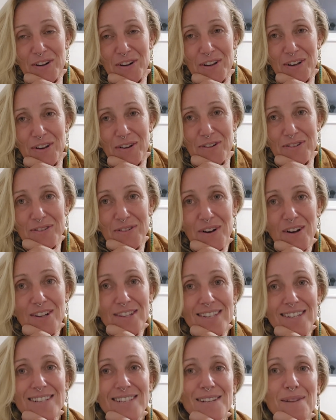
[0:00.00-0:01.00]
you know, to
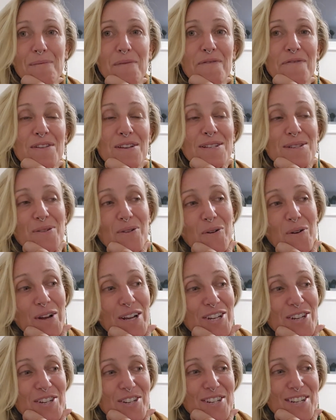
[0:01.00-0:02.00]
answer some of these
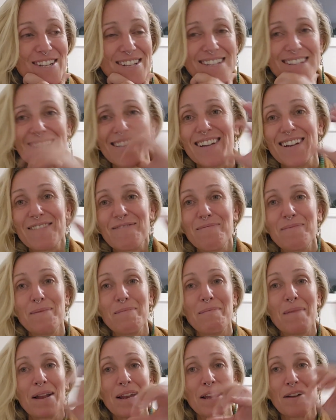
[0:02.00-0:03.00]
questions that have
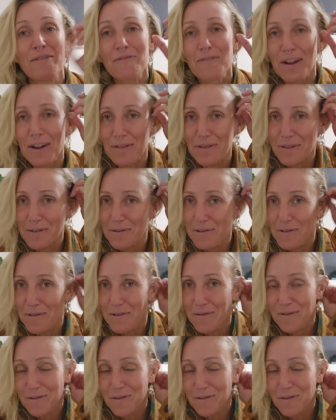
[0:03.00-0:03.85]
been mulling around through